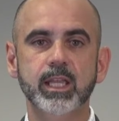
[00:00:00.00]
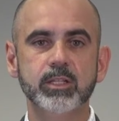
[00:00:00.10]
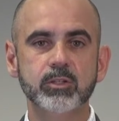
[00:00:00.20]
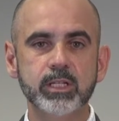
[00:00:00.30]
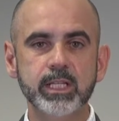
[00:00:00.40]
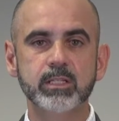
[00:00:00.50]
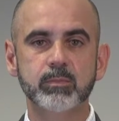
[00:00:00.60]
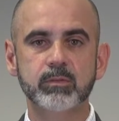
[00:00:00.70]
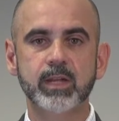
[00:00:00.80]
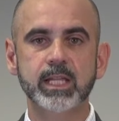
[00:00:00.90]
and your need to
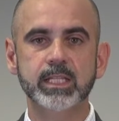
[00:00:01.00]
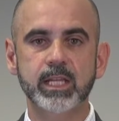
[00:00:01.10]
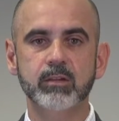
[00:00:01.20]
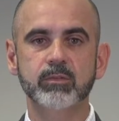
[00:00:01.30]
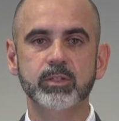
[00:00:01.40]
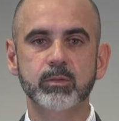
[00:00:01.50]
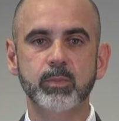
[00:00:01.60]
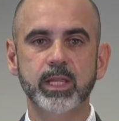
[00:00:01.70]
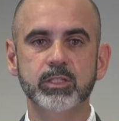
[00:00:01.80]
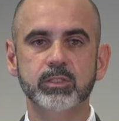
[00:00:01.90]
provide care for your
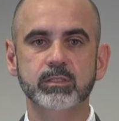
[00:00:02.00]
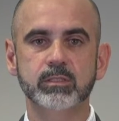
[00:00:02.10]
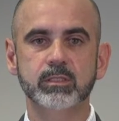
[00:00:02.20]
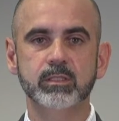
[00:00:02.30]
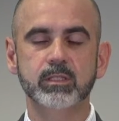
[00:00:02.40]
patients.